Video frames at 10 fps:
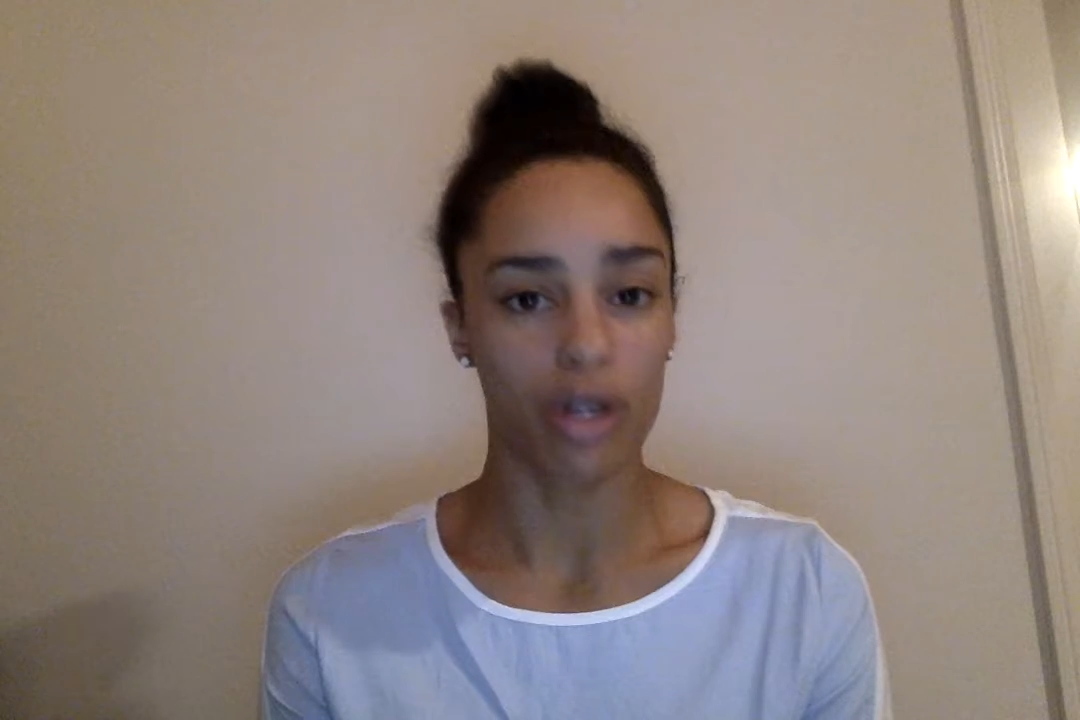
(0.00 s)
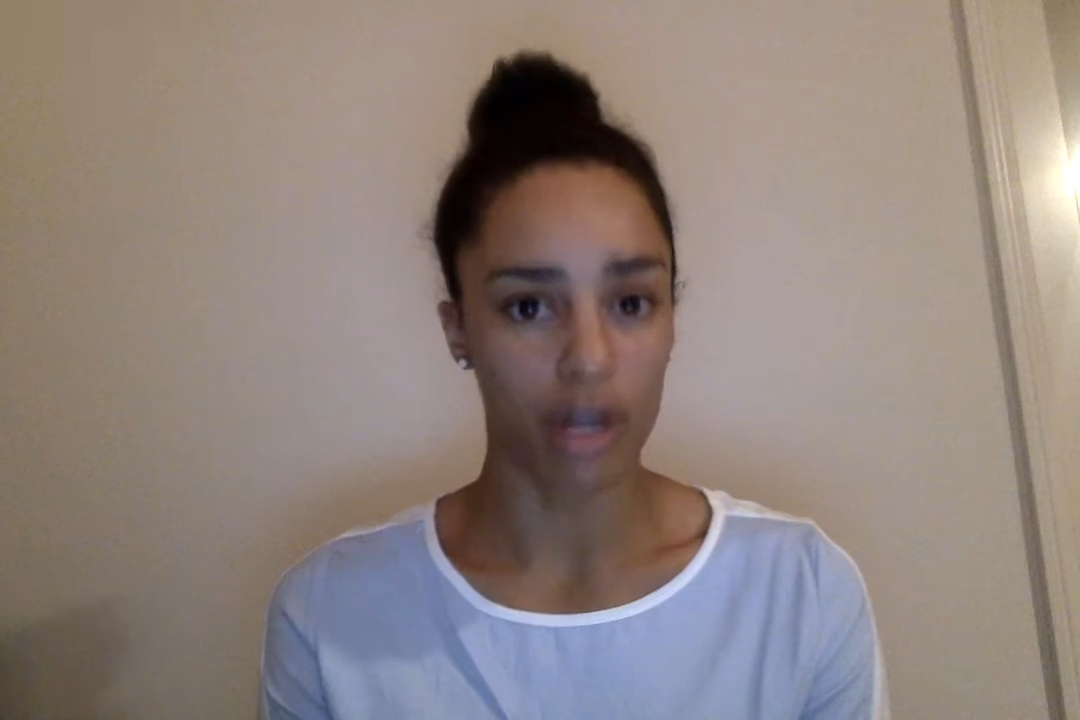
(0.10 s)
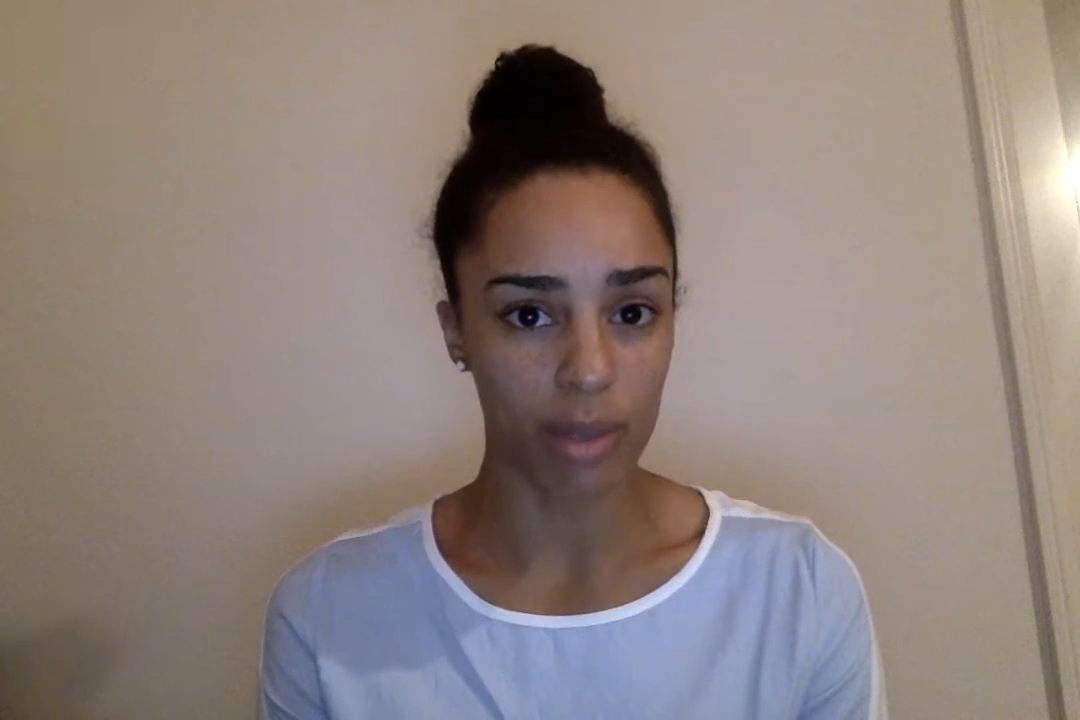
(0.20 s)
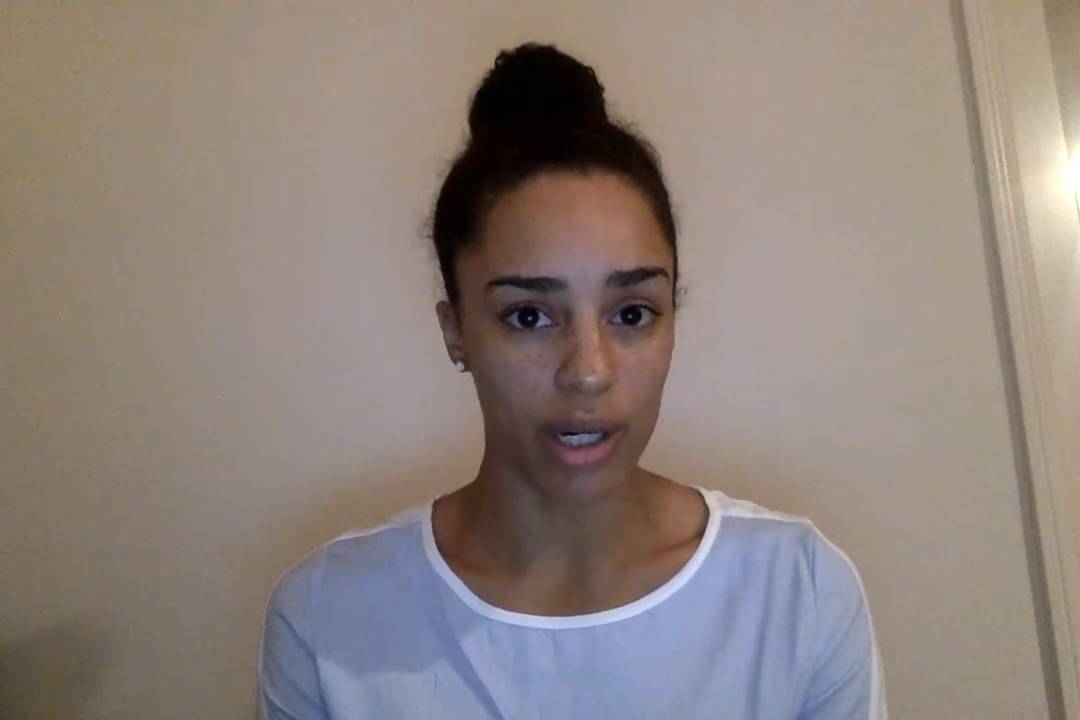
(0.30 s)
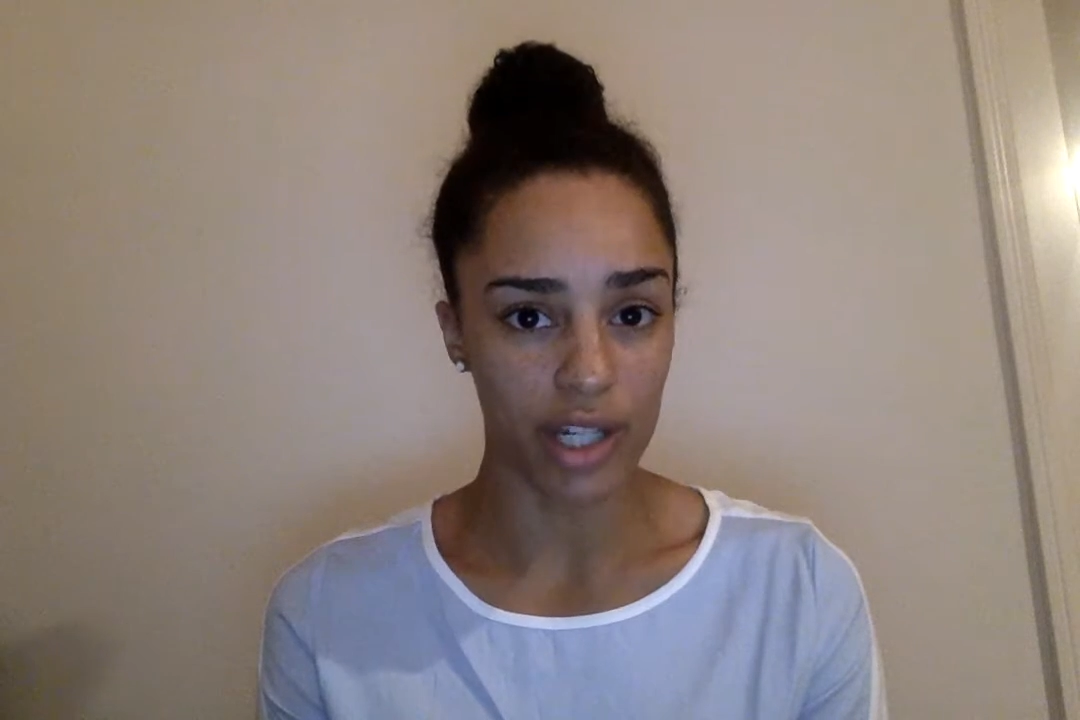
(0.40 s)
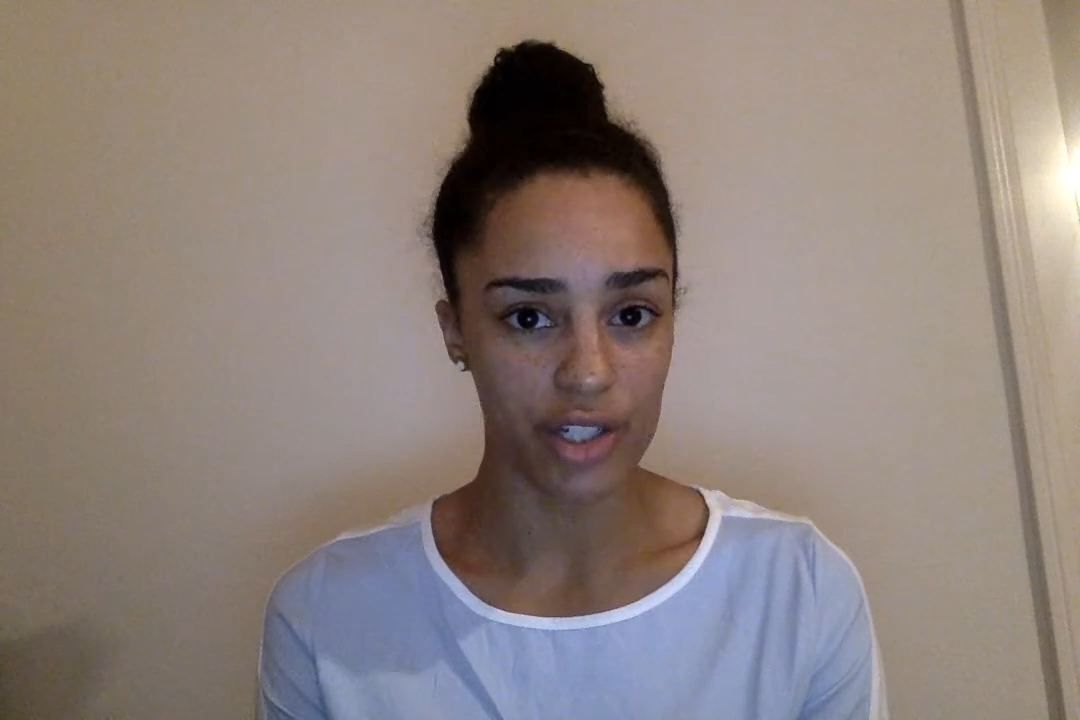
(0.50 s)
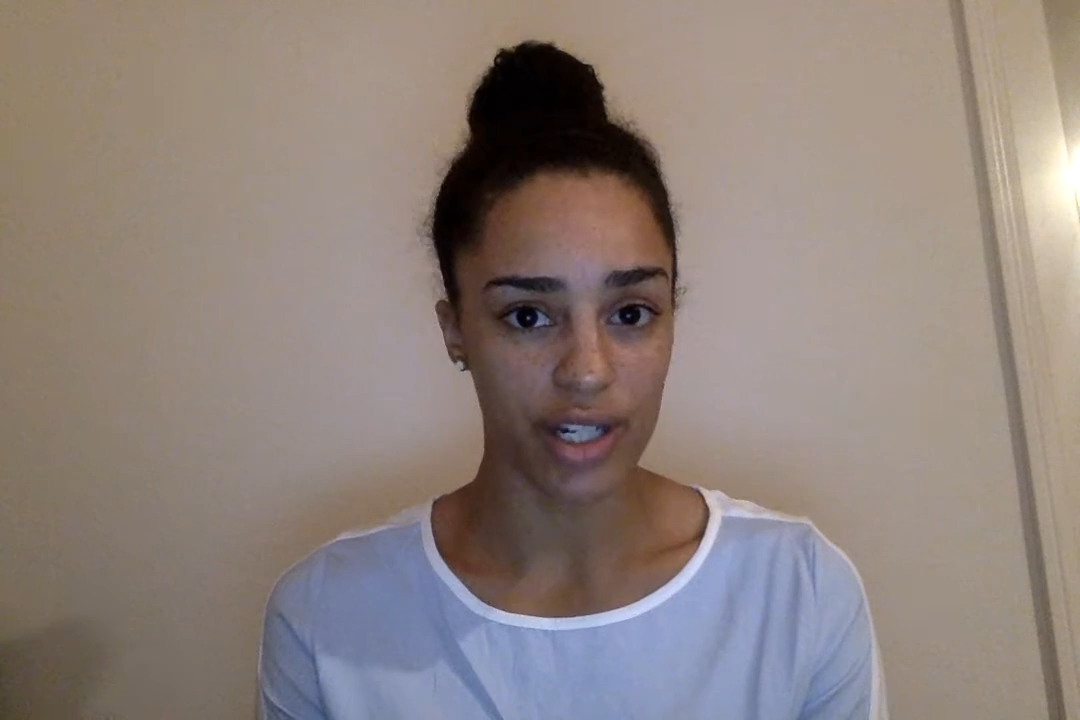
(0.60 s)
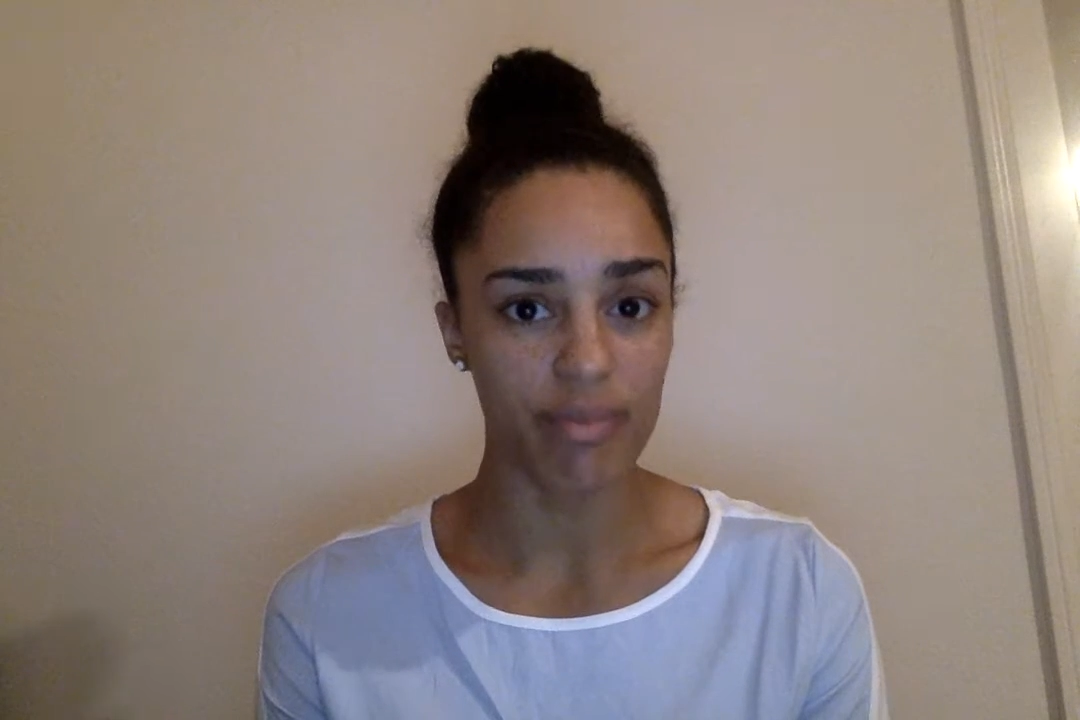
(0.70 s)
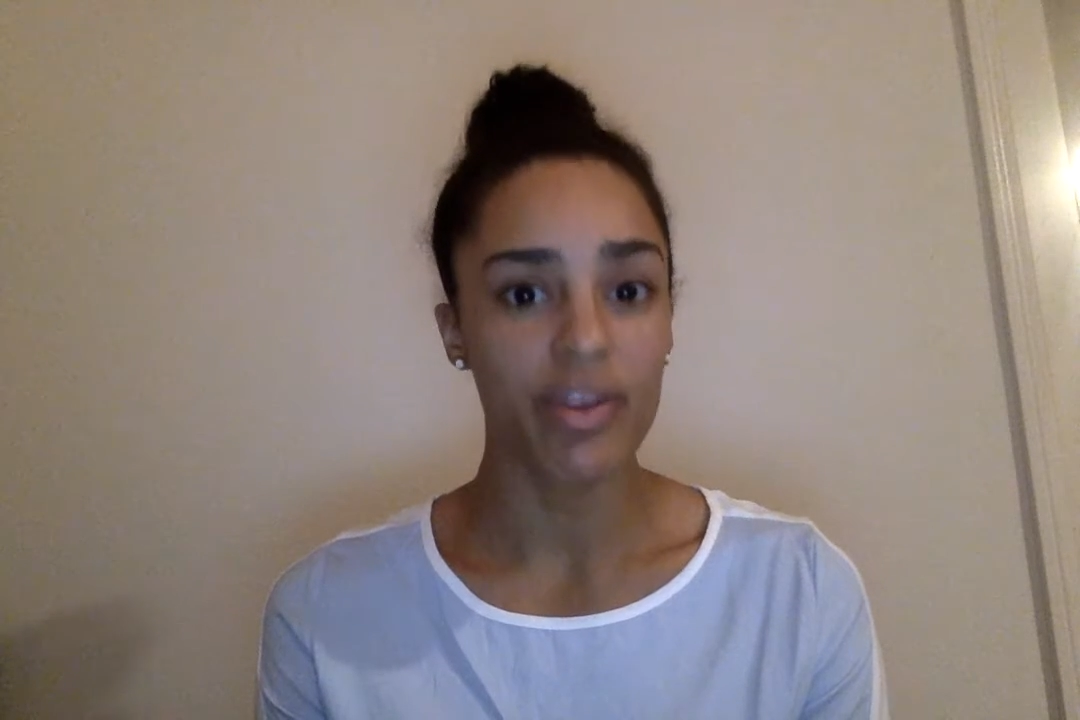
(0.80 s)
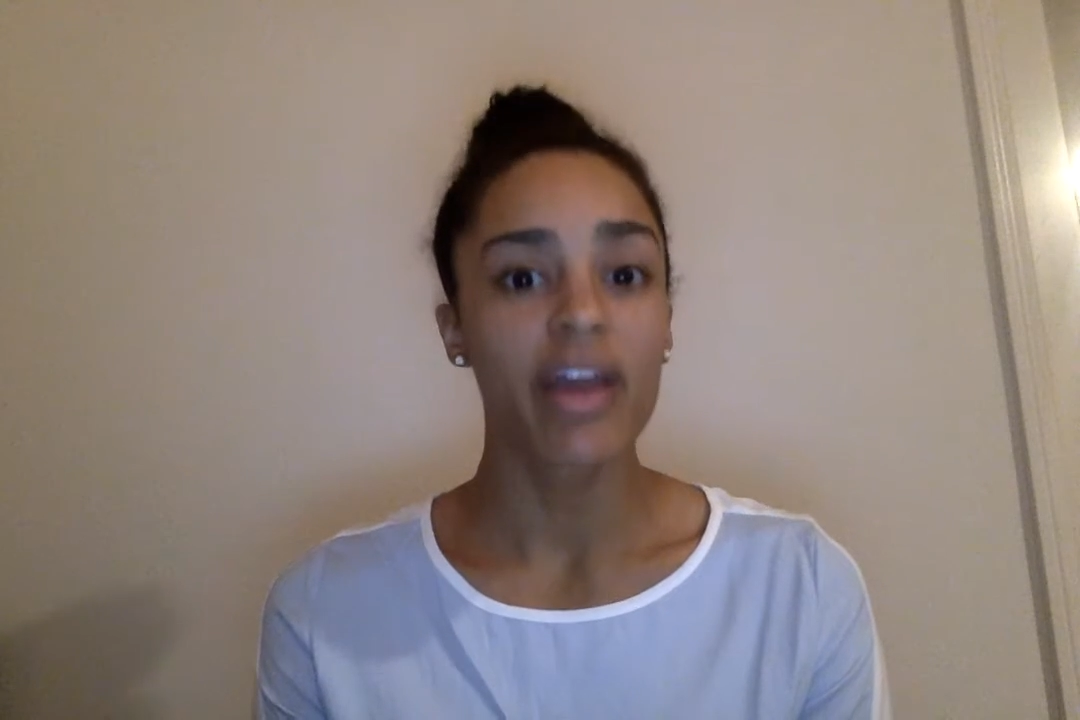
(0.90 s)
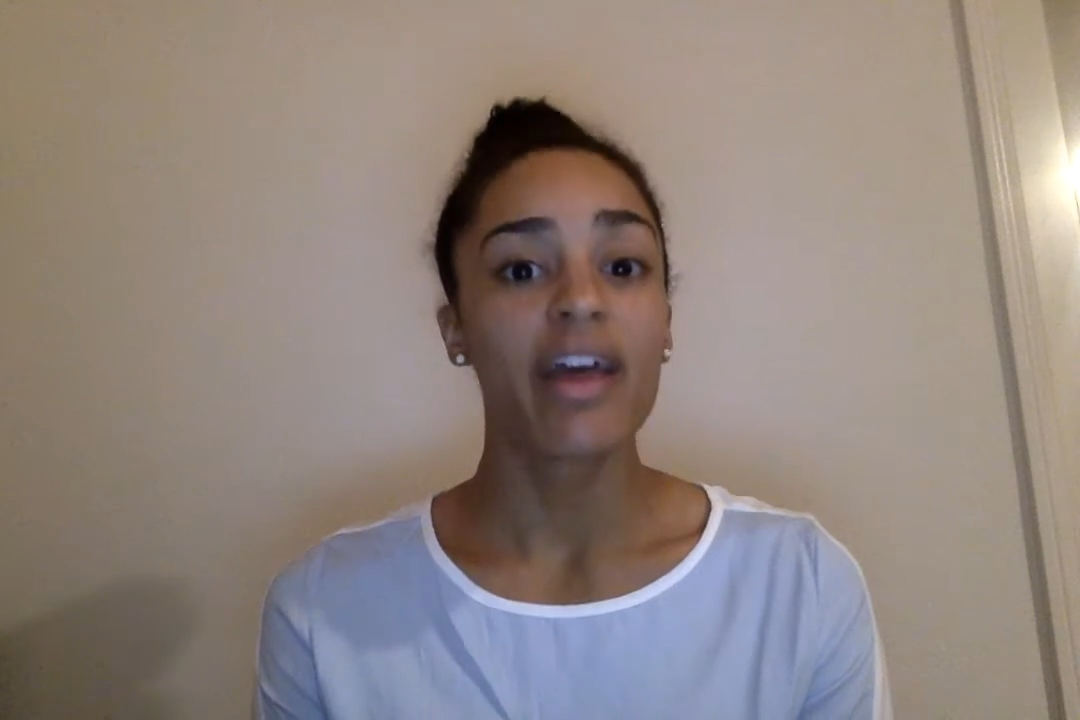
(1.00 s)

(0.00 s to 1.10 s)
carbohydrate.